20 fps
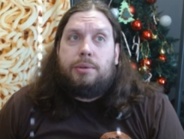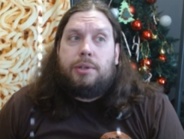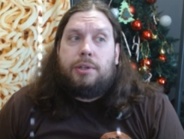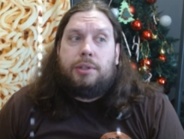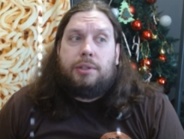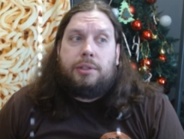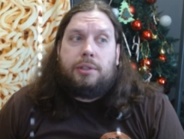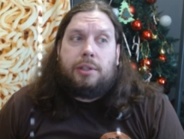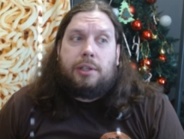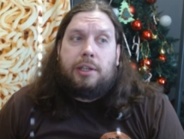
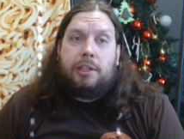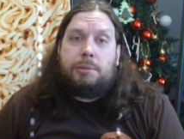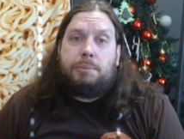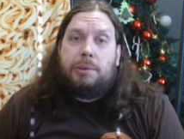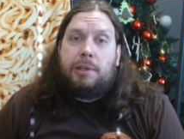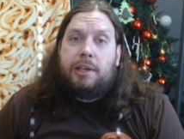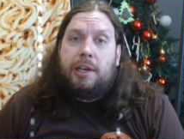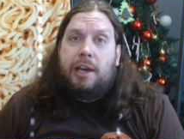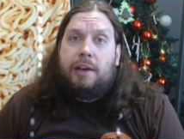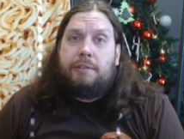know
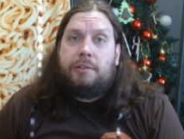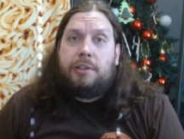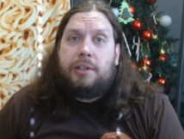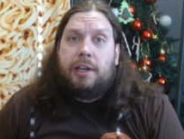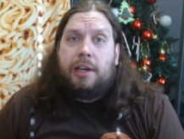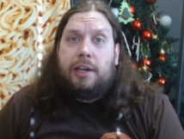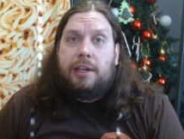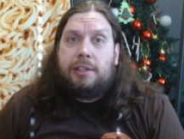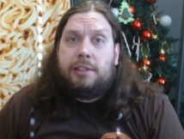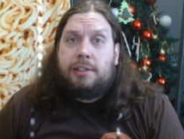currently it's being
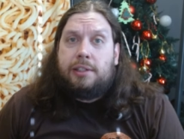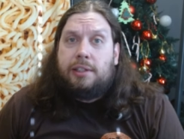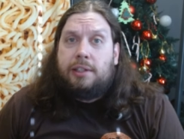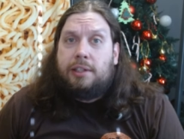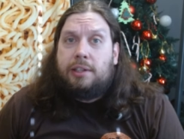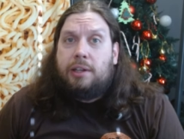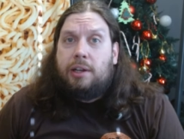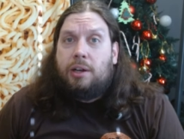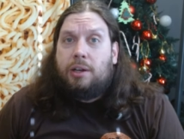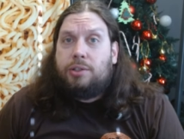
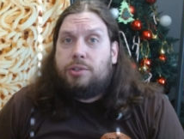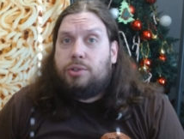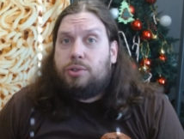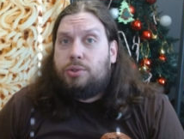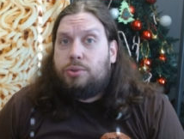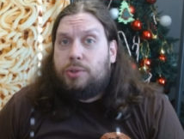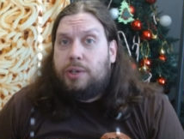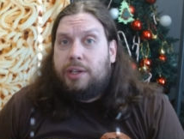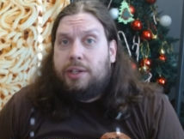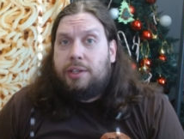advertised in
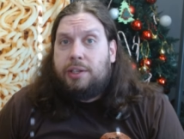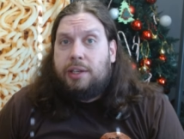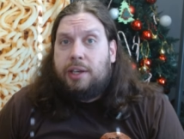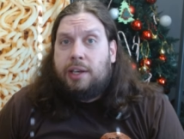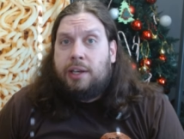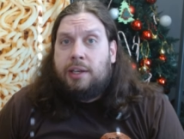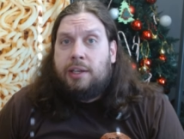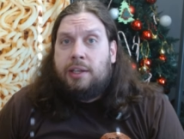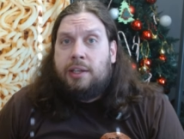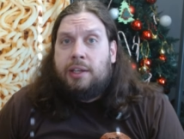
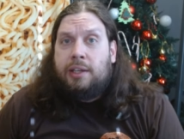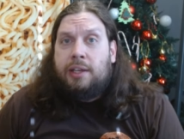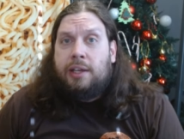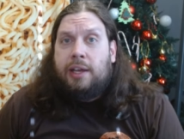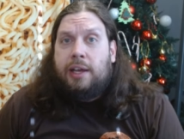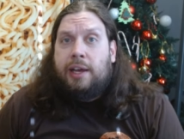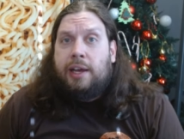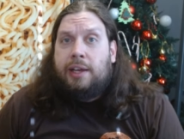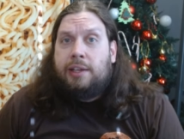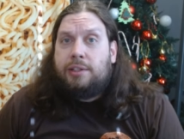Australia
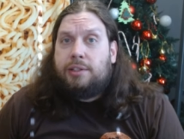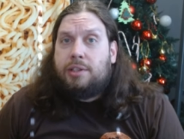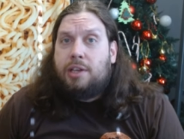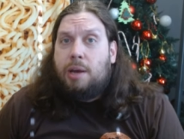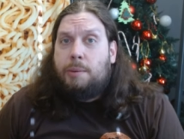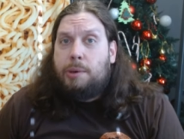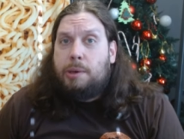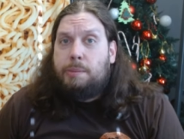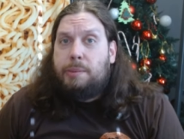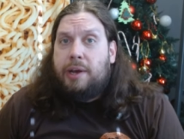
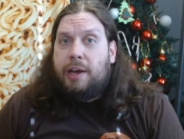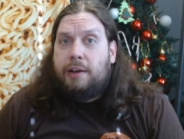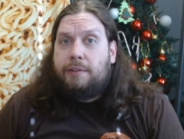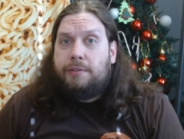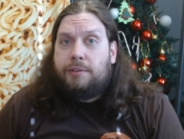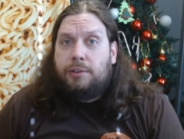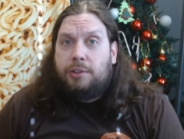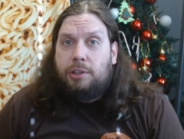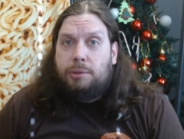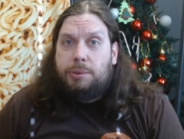as coming
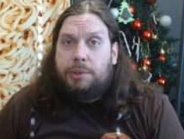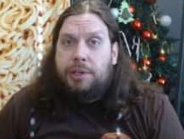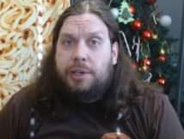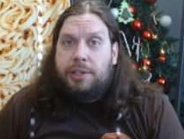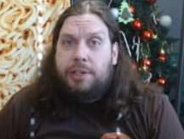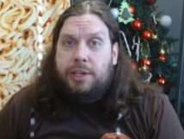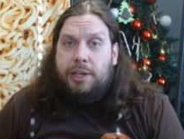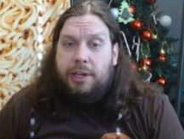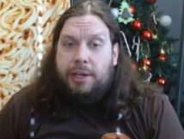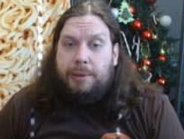back for a
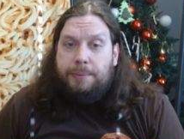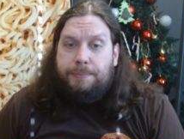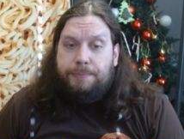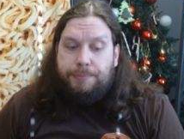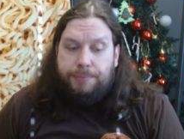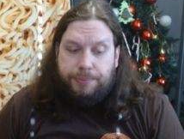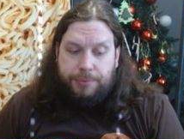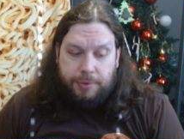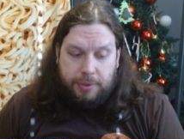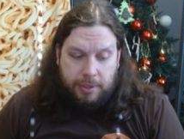limited
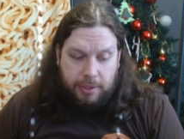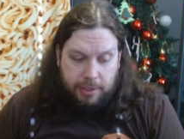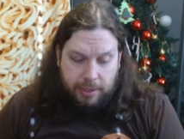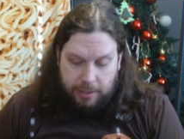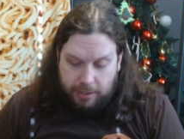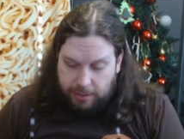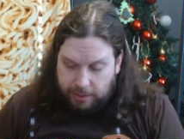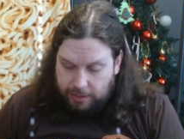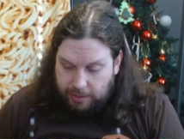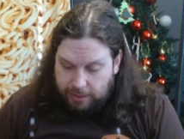time.
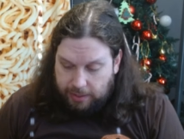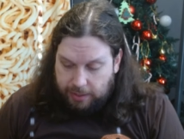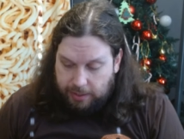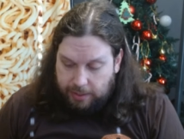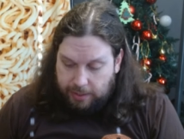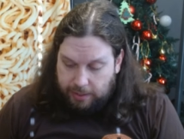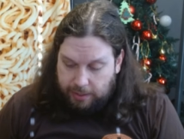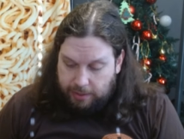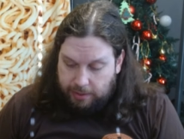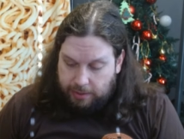
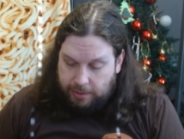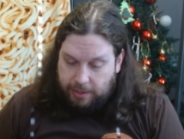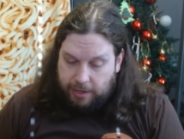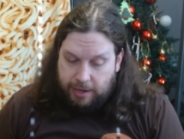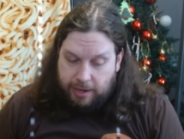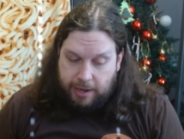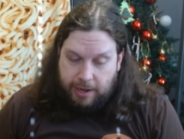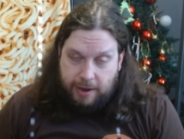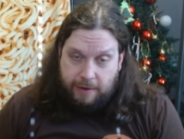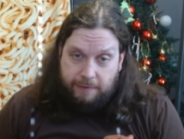
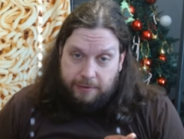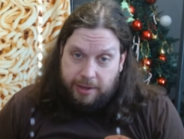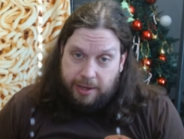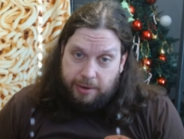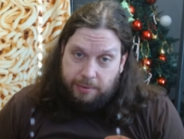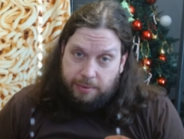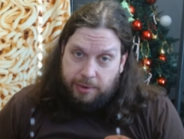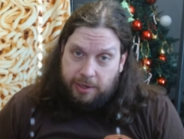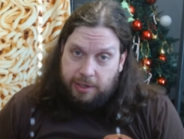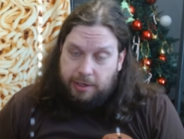And I
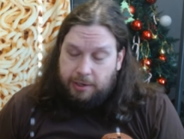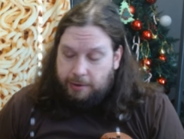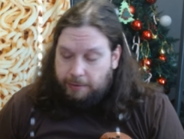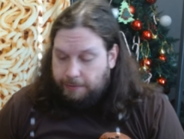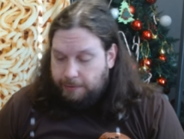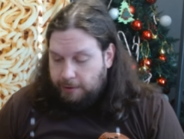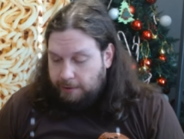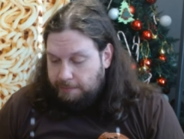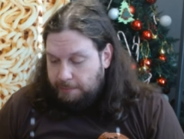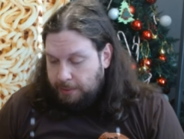have that right
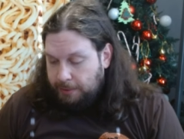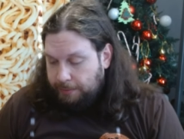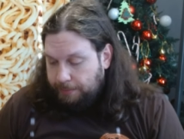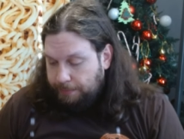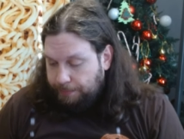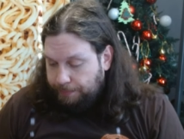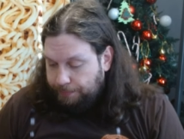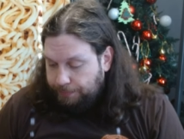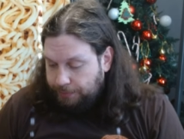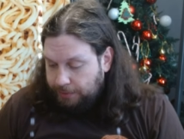here in front of
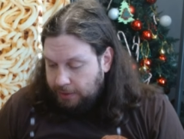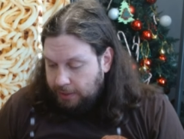me.